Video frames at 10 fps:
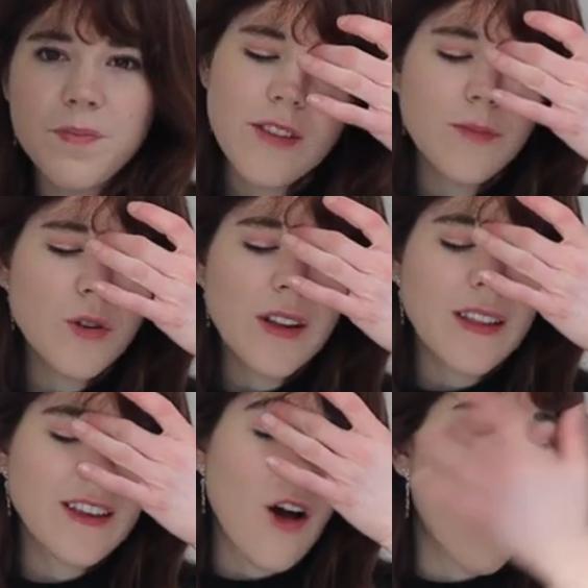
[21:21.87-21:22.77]
this morning.
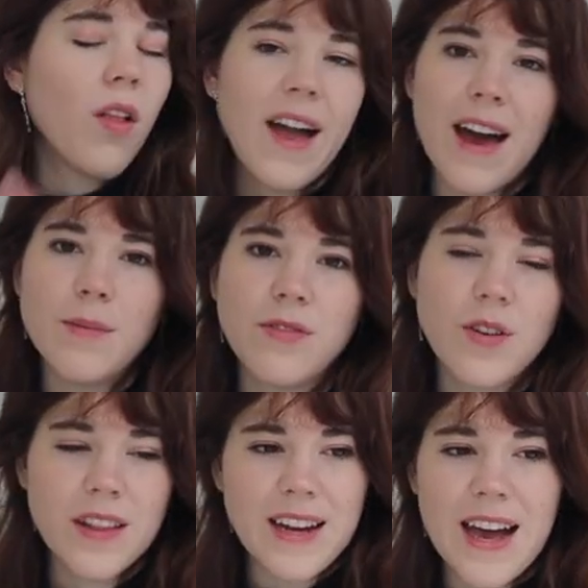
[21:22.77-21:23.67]
That's like all I had
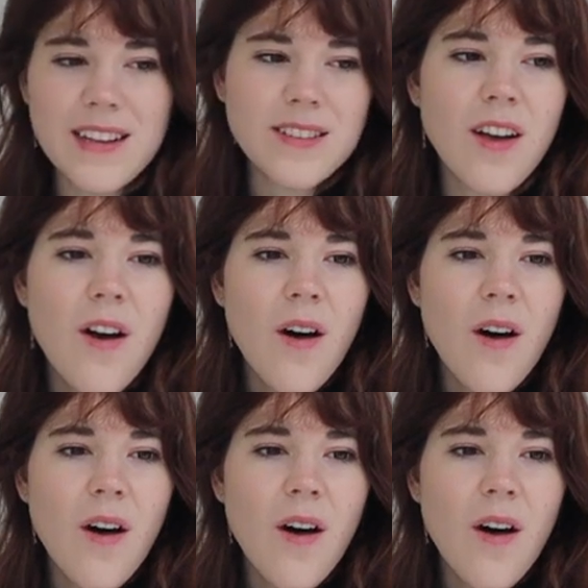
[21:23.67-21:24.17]
before the test.